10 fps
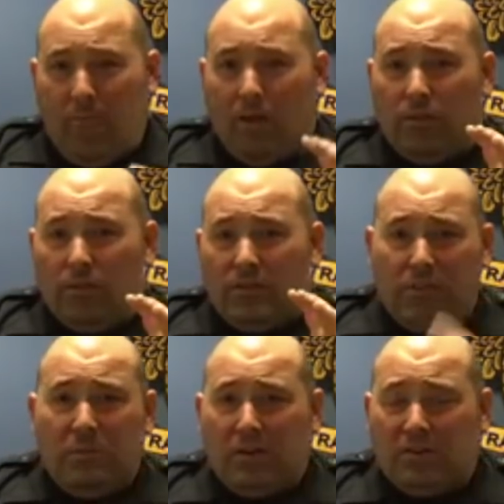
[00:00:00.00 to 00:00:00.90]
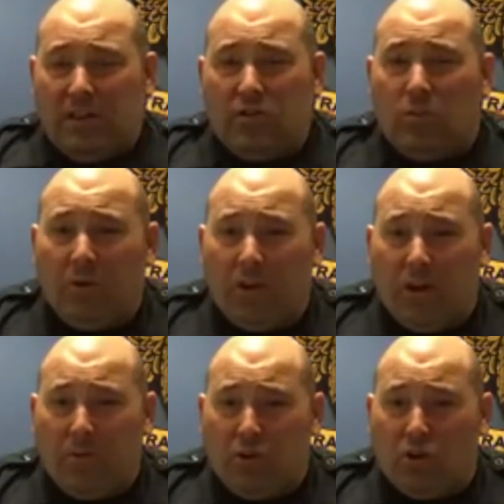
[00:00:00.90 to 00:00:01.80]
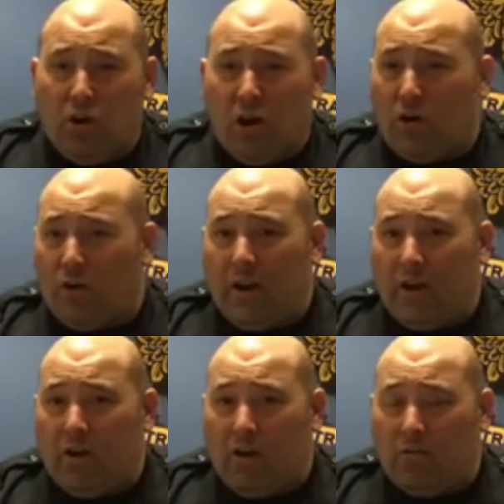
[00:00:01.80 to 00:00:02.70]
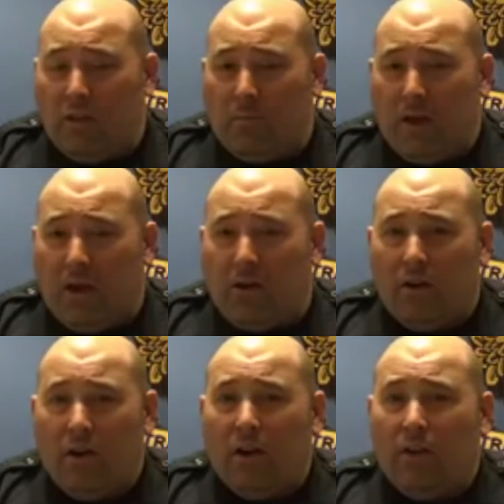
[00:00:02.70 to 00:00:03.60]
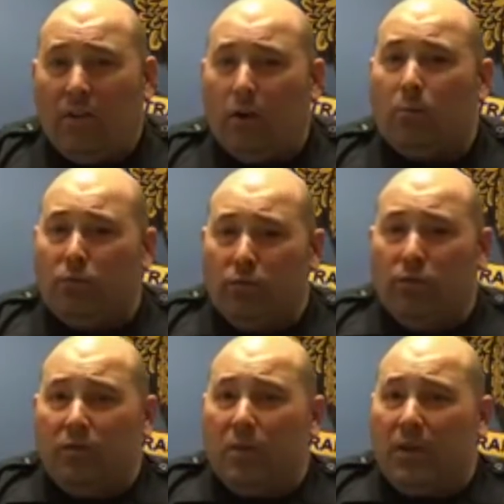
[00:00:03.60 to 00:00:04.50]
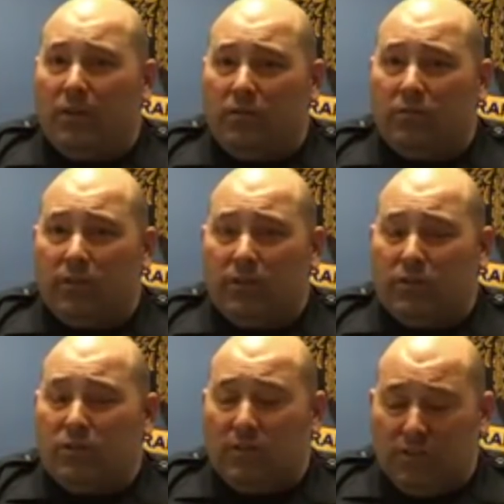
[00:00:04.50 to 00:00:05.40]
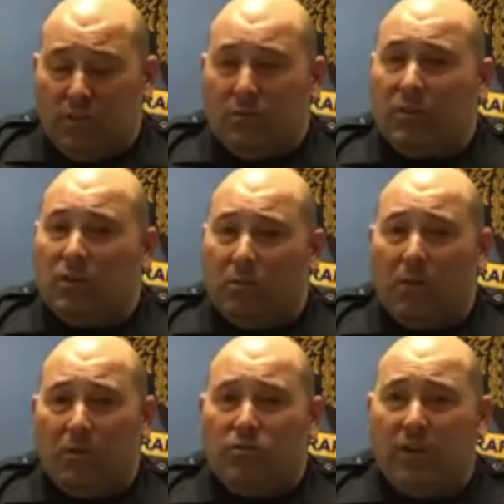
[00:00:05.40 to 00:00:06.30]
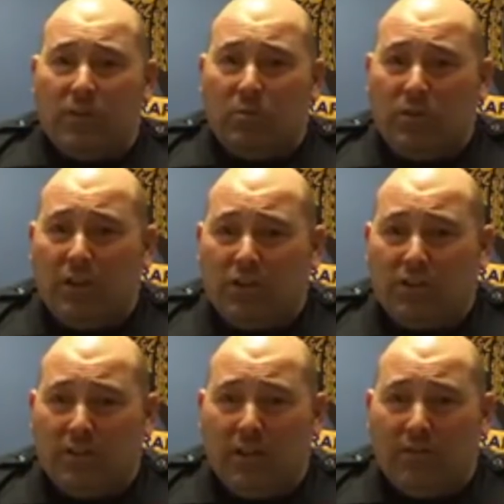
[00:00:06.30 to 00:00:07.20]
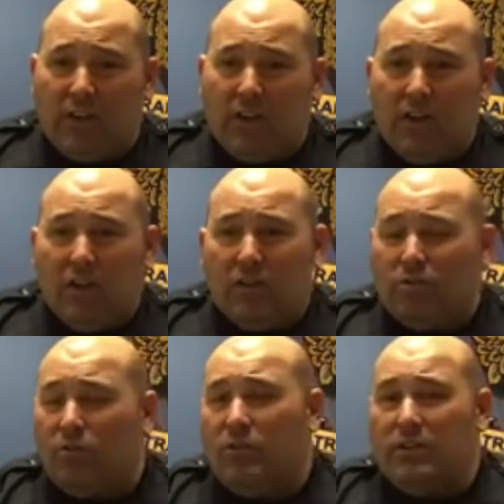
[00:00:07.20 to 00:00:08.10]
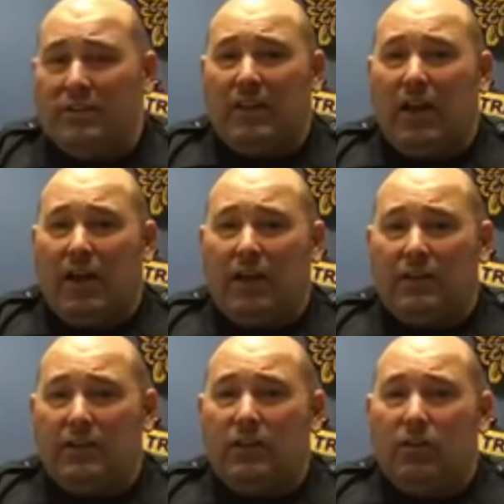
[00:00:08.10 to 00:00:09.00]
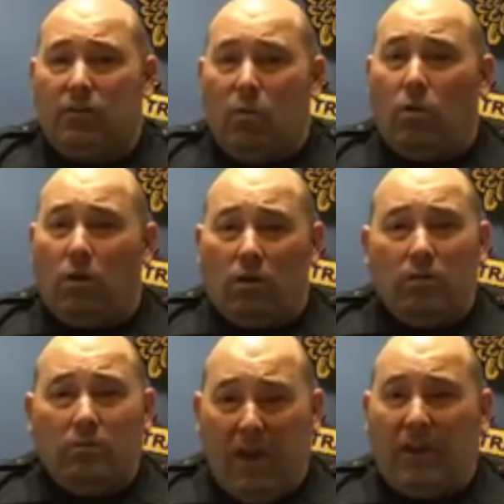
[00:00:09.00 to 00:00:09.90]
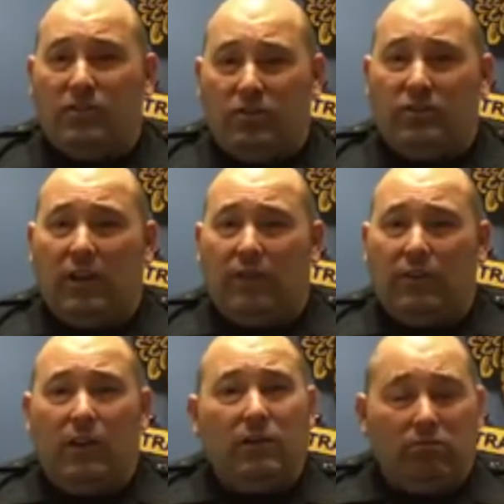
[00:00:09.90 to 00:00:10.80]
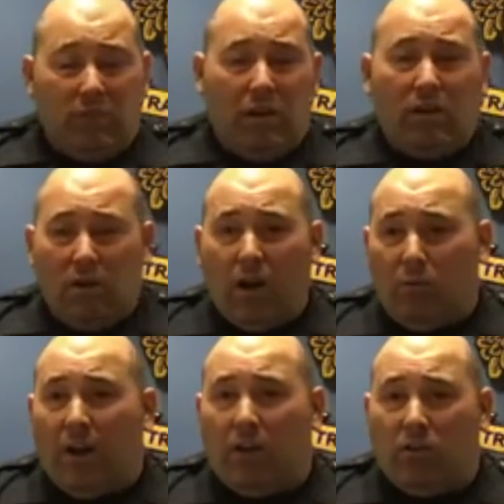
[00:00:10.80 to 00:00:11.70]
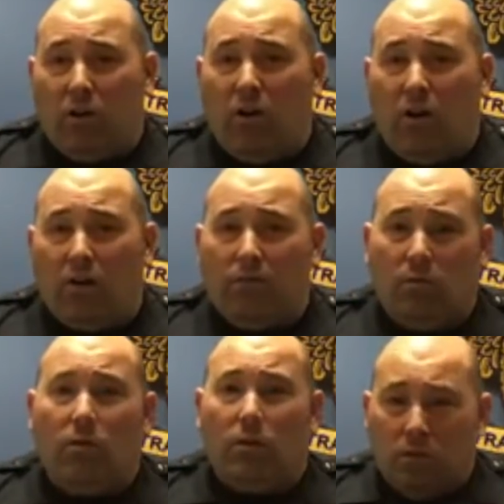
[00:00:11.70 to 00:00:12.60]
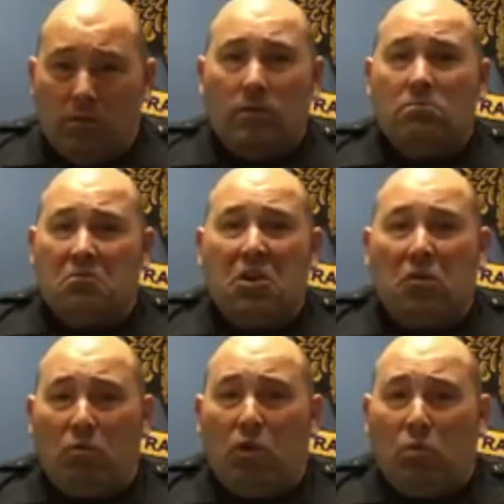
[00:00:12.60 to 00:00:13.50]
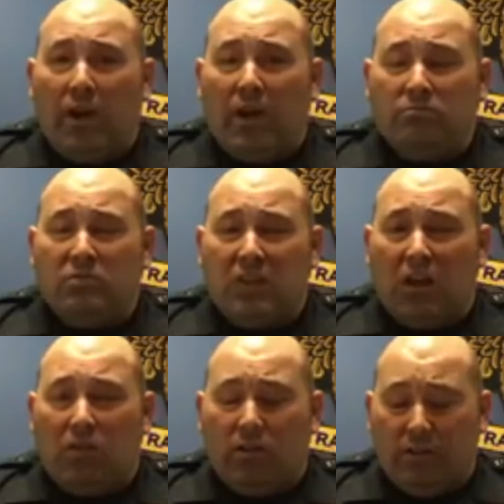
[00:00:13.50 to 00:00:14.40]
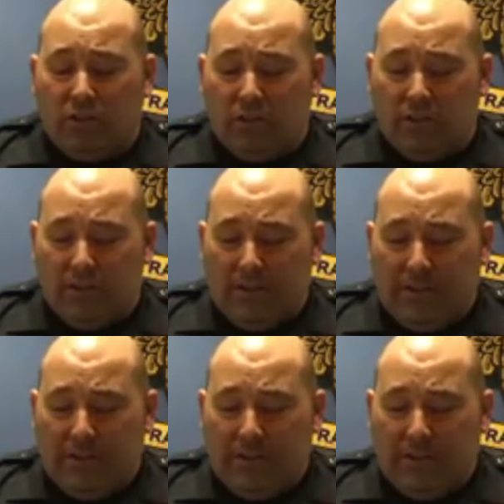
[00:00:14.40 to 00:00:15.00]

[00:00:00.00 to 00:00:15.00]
The seatbelts that normally come in your car, or any car for that matter, they're approved by the Department of Transportation Safety. So they're designed for passenger safety in a regular car for, roadway style collisions.